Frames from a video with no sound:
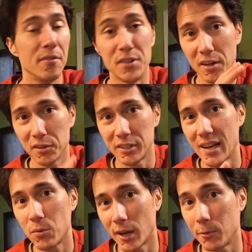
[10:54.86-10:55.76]
The other
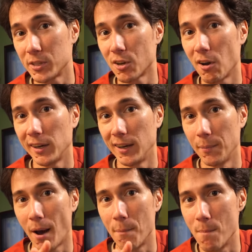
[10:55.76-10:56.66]
day when I was talking
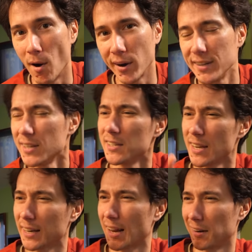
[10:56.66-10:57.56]
about marketing and you
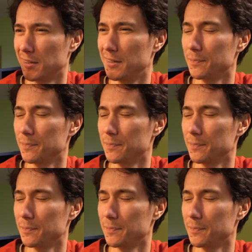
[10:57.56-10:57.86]
gotta gotta